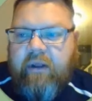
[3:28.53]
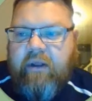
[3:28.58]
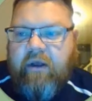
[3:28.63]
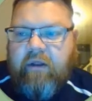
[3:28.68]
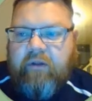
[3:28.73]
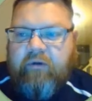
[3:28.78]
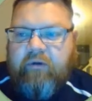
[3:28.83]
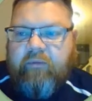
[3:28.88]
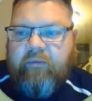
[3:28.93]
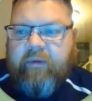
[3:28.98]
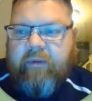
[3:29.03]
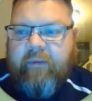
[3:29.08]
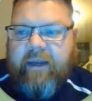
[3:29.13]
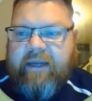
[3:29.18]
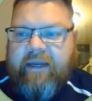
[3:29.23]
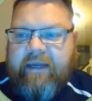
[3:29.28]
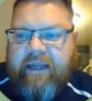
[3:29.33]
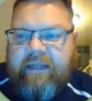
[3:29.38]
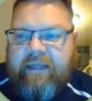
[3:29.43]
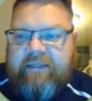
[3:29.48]
a little bit of my
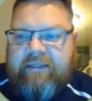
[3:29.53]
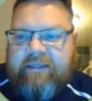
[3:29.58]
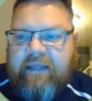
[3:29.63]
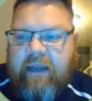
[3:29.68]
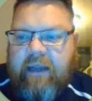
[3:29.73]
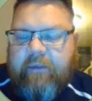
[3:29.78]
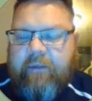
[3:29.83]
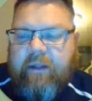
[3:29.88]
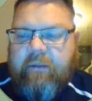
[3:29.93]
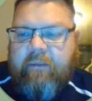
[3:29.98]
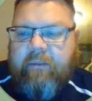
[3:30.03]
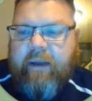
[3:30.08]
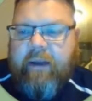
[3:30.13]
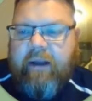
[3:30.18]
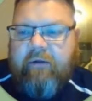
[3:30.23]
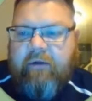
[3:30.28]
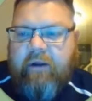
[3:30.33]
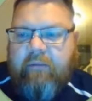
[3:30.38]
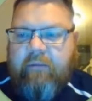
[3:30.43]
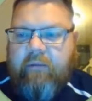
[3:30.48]
desktop in the
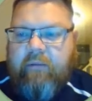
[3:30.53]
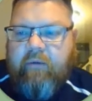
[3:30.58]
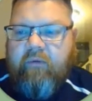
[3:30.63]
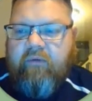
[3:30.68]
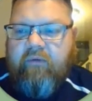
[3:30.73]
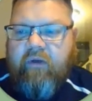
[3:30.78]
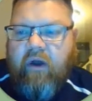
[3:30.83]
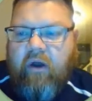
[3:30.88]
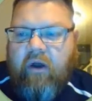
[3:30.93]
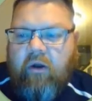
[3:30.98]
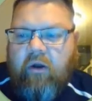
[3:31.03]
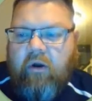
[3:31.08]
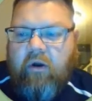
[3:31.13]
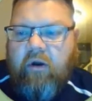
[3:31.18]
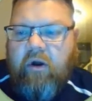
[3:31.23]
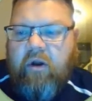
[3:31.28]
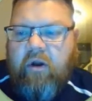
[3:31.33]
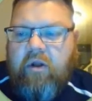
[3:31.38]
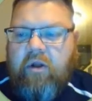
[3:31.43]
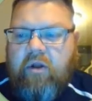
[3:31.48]
background, but we've got our
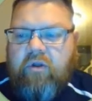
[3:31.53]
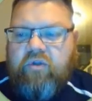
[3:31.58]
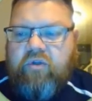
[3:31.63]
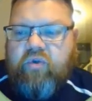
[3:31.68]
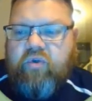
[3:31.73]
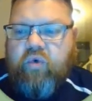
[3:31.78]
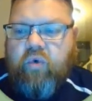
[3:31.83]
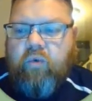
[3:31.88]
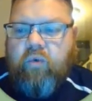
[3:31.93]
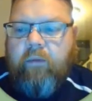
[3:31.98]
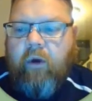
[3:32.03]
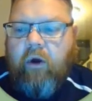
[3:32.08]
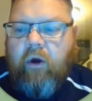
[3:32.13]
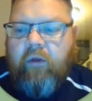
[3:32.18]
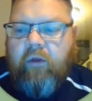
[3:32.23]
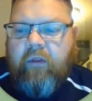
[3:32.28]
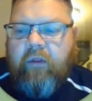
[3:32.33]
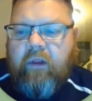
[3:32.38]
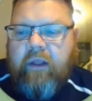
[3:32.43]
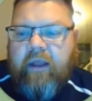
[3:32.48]

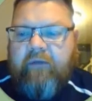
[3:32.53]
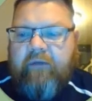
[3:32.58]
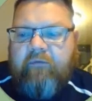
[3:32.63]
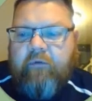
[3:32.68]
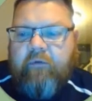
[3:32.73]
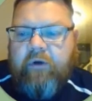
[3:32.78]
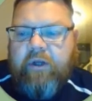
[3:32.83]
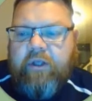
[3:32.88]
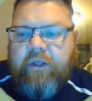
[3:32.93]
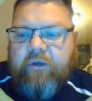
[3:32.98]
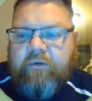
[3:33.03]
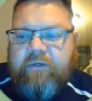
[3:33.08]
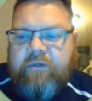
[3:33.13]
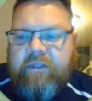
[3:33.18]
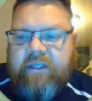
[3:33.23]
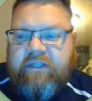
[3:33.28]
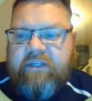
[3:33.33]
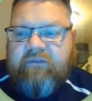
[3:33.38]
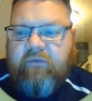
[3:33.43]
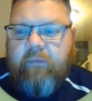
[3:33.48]
toolbar on the left. We're going to use
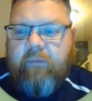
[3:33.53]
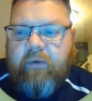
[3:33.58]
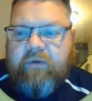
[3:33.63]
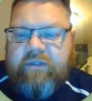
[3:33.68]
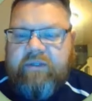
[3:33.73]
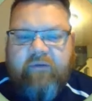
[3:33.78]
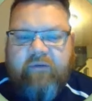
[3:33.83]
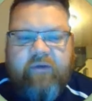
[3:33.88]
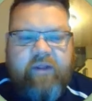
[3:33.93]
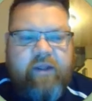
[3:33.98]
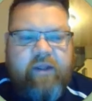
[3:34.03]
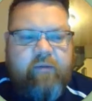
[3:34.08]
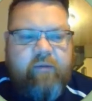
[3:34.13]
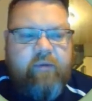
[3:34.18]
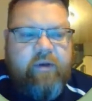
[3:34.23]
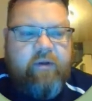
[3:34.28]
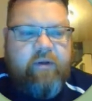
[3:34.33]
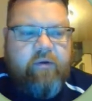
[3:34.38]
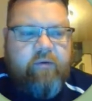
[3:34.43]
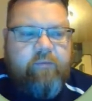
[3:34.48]
this for most everything
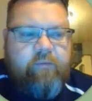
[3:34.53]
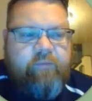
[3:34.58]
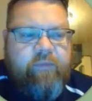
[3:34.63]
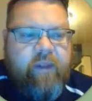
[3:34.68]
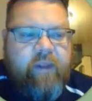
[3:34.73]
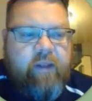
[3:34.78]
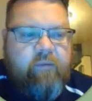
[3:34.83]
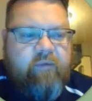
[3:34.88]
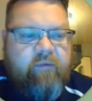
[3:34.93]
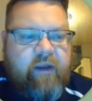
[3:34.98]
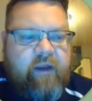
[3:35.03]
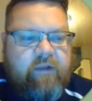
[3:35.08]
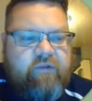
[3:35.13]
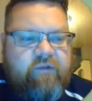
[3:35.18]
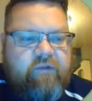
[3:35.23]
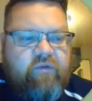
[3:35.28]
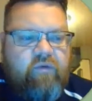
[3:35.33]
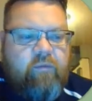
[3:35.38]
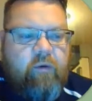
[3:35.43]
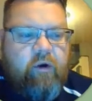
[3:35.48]
we do. And then we've got a
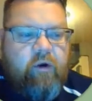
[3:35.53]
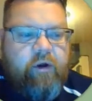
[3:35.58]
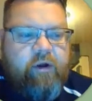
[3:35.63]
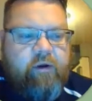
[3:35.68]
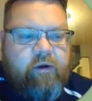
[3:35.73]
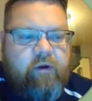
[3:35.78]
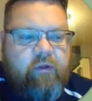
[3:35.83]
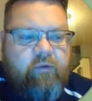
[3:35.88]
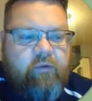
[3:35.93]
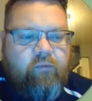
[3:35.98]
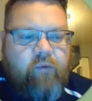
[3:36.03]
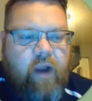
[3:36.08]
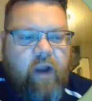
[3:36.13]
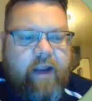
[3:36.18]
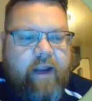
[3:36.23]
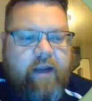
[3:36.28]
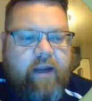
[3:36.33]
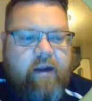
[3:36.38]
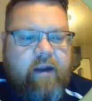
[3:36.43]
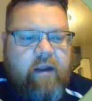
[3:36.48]
toolbar here on the
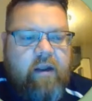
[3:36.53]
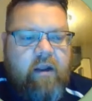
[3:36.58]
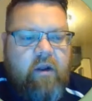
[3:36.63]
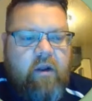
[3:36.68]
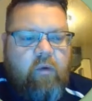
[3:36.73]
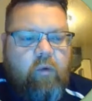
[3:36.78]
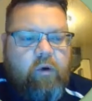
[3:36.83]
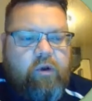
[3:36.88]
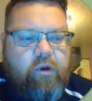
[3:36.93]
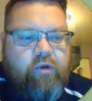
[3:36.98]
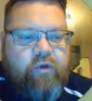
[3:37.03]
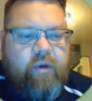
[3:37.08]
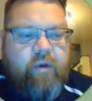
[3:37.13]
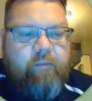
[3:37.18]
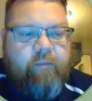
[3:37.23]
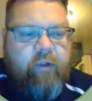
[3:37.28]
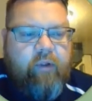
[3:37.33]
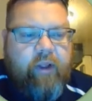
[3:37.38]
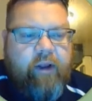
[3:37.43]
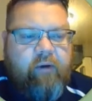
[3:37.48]
right where you
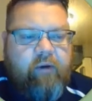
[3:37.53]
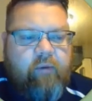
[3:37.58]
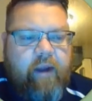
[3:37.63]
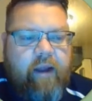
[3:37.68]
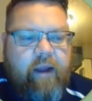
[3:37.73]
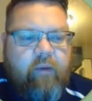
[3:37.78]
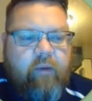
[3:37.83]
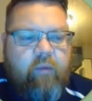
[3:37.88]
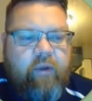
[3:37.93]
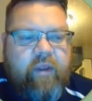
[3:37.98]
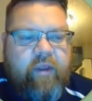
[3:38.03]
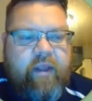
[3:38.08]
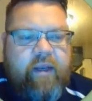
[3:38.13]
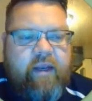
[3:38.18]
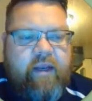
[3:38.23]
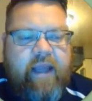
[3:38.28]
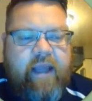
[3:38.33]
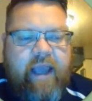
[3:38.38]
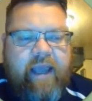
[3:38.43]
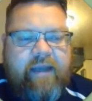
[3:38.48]
can play around with it
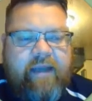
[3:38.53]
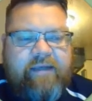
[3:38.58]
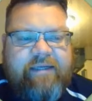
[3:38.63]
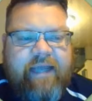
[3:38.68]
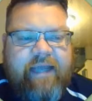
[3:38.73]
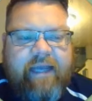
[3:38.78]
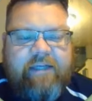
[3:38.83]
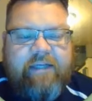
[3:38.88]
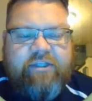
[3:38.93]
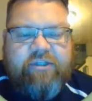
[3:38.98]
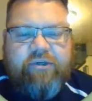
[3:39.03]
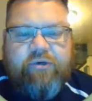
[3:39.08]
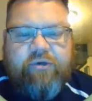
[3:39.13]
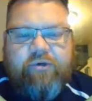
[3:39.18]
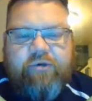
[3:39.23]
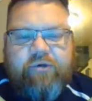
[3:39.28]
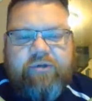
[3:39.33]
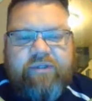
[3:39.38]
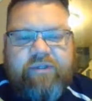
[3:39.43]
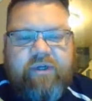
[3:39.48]
and add
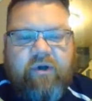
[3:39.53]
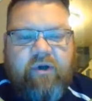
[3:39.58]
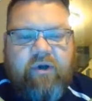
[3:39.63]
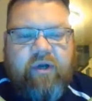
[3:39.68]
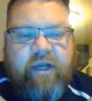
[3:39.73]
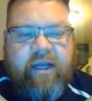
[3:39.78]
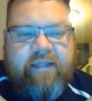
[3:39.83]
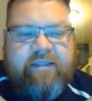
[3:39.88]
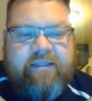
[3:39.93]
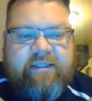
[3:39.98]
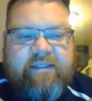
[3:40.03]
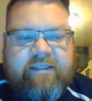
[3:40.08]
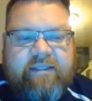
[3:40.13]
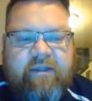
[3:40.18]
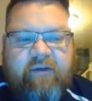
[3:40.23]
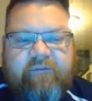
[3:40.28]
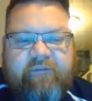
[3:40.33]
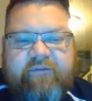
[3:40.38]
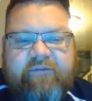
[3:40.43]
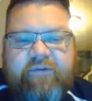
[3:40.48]
textures and all kinds of
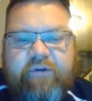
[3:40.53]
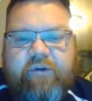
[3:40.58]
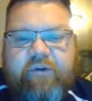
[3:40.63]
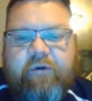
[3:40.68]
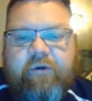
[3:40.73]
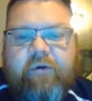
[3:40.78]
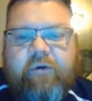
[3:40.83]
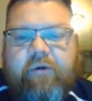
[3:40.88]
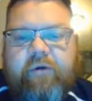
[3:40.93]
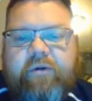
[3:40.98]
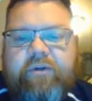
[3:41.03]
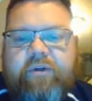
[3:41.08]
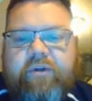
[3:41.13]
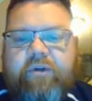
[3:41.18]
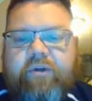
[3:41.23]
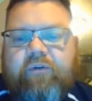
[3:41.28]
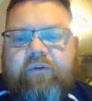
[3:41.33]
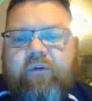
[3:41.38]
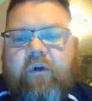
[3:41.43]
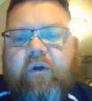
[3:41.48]
stuff to
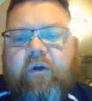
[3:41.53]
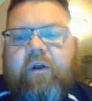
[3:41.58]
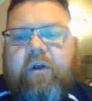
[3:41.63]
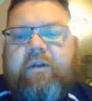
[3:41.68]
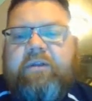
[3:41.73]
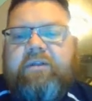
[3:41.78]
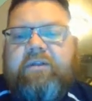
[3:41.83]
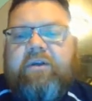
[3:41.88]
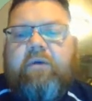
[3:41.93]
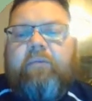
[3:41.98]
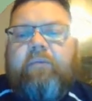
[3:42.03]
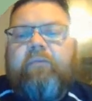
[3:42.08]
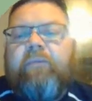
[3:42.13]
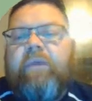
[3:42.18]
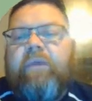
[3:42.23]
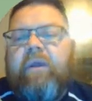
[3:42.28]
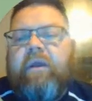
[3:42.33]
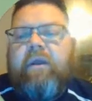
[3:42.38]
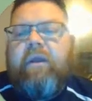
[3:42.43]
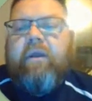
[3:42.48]
your drawing. So
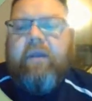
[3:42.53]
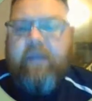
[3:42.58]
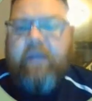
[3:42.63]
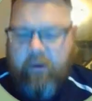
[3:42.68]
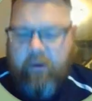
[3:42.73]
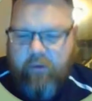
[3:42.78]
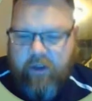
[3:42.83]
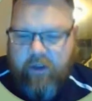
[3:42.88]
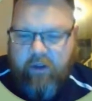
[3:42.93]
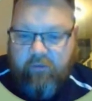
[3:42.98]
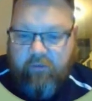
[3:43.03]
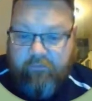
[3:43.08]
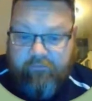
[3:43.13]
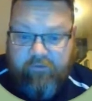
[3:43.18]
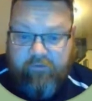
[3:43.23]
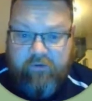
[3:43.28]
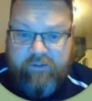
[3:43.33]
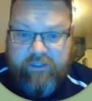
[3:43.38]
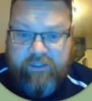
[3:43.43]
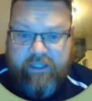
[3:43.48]
here we go.
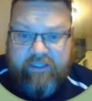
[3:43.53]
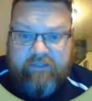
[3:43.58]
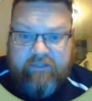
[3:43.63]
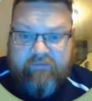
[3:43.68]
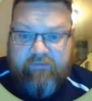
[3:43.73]
First things